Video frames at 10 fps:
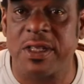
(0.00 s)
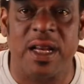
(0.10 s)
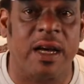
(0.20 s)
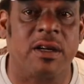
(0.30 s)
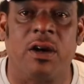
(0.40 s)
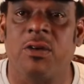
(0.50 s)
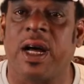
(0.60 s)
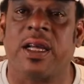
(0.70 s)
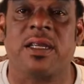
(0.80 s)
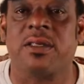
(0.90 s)
If it's not a
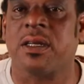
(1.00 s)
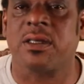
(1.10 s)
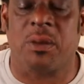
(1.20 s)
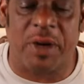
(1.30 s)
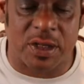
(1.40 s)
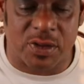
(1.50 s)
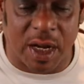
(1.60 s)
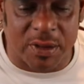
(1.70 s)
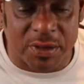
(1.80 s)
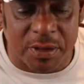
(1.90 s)
cold, I guess I took some
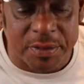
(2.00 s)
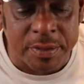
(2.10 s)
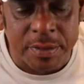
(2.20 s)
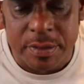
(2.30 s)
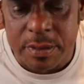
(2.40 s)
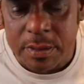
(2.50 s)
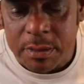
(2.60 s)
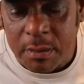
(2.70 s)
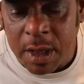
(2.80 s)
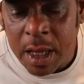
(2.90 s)
extra. I don't know.
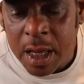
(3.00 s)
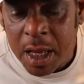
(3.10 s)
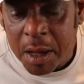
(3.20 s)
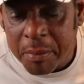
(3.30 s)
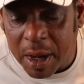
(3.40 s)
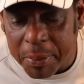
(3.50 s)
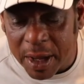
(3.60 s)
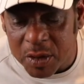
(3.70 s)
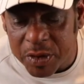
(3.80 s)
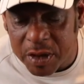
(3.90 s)
But I
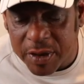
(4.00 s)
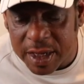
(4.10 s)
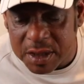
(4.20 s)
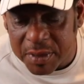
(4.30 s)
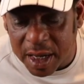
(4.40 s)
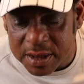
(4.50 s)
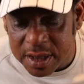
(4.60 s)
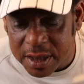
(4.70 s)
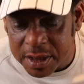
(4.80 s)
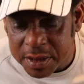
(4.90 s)
probably will grab some hot
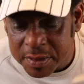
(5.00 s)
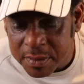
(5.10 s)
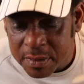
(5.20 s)
tea.